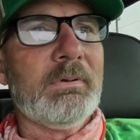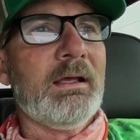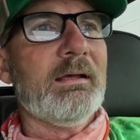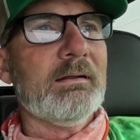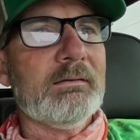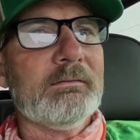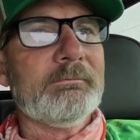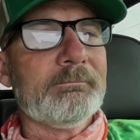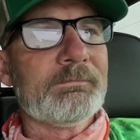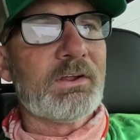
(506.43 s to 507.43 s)

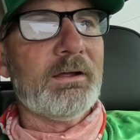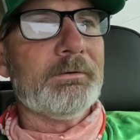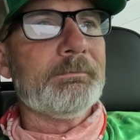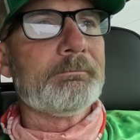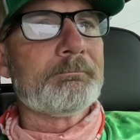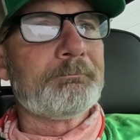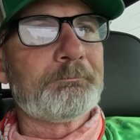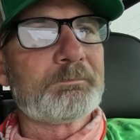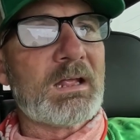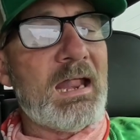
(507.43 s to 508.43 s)
and so
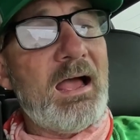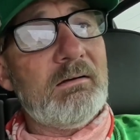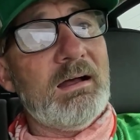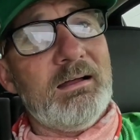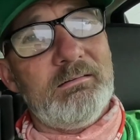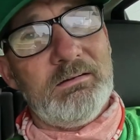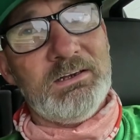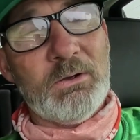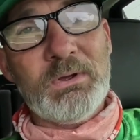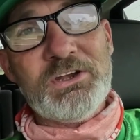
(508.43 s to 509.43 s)
now,
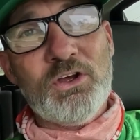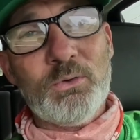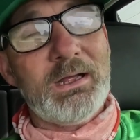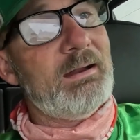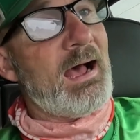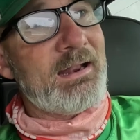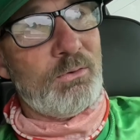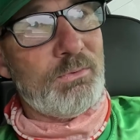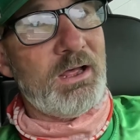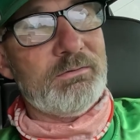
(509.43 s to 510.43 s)
did we do it? I
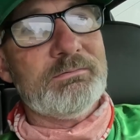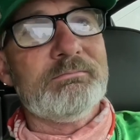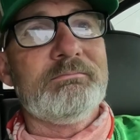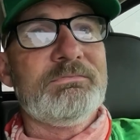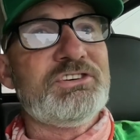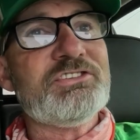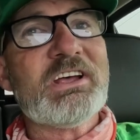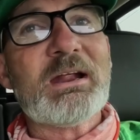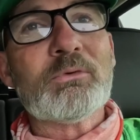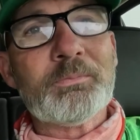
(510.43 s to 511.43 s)
don't know. She
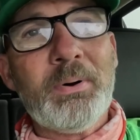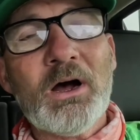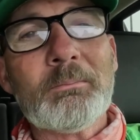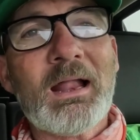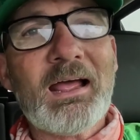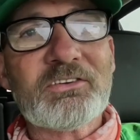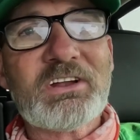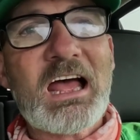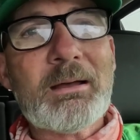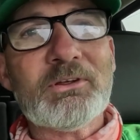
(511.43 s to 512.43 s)
said it was bumped
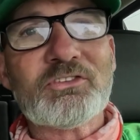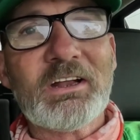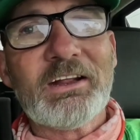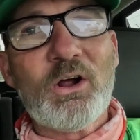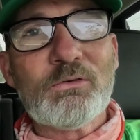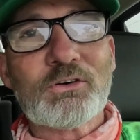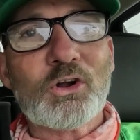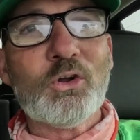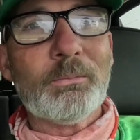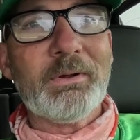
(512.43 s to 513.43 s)
last time and slid over
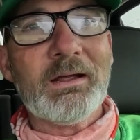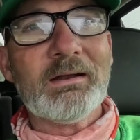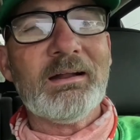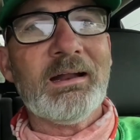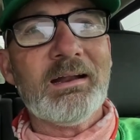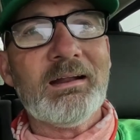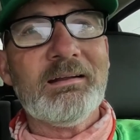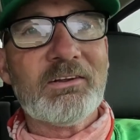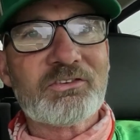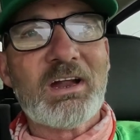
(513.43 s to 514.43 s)
a little bit, and
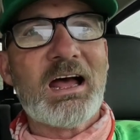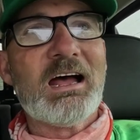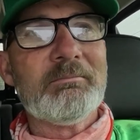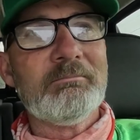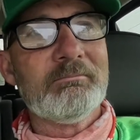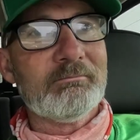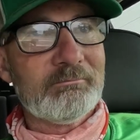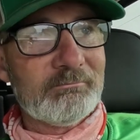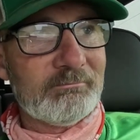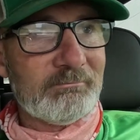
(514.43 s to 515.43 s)
then this
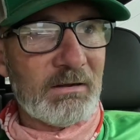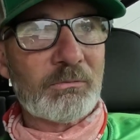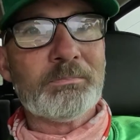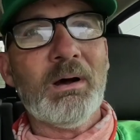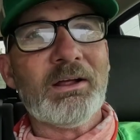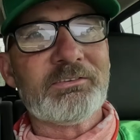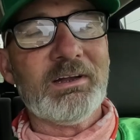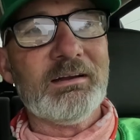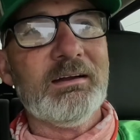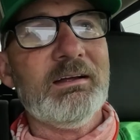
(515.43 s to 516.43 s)
time it was
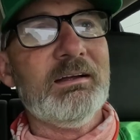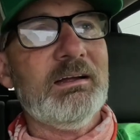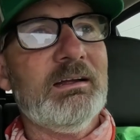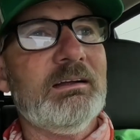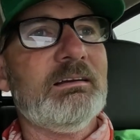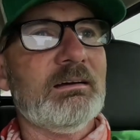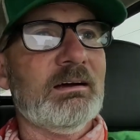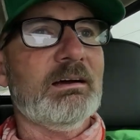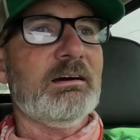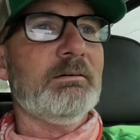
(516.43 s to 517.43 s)
busted.
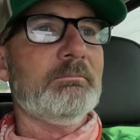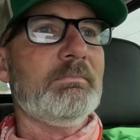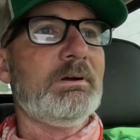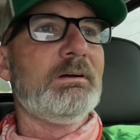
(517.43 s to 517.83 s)
Um,